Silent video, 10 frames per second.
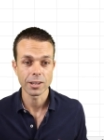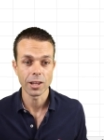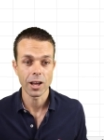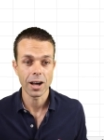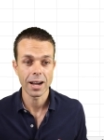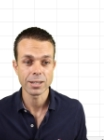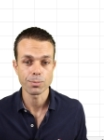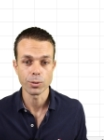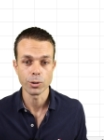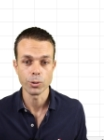light
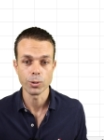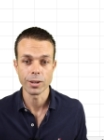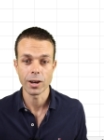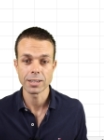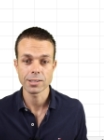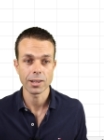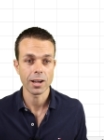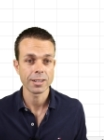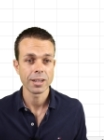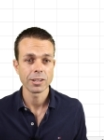blue, a nice light